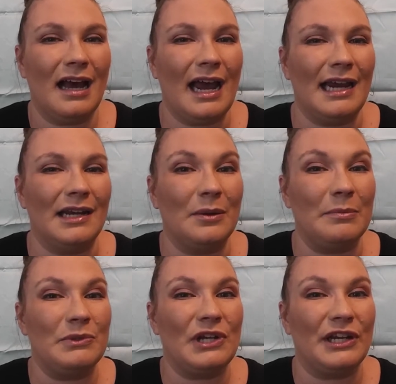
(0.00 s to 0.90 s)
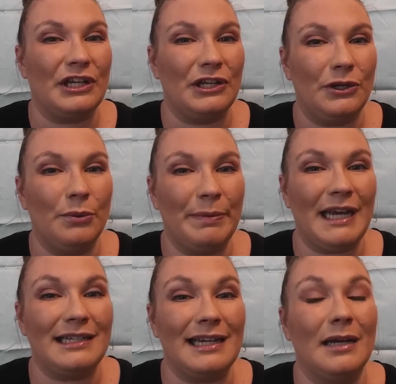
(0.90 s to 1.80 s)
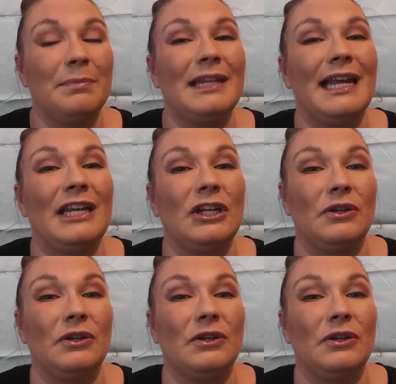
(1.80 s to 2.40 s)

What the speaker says: items you picked up that